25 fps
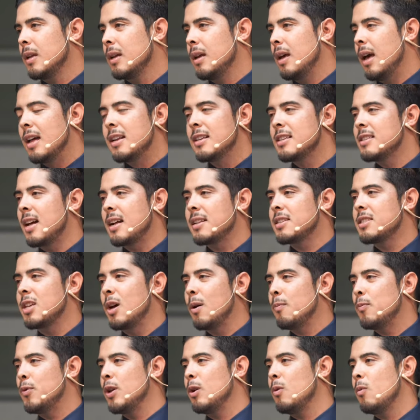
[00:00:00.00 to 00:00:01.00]
And it's not
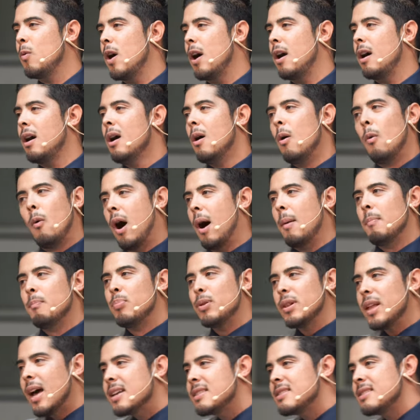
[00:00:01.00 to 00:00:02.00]
something where, well, I'm
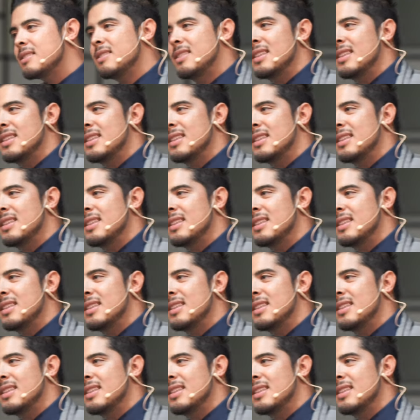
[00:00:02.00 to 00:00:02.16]
blessed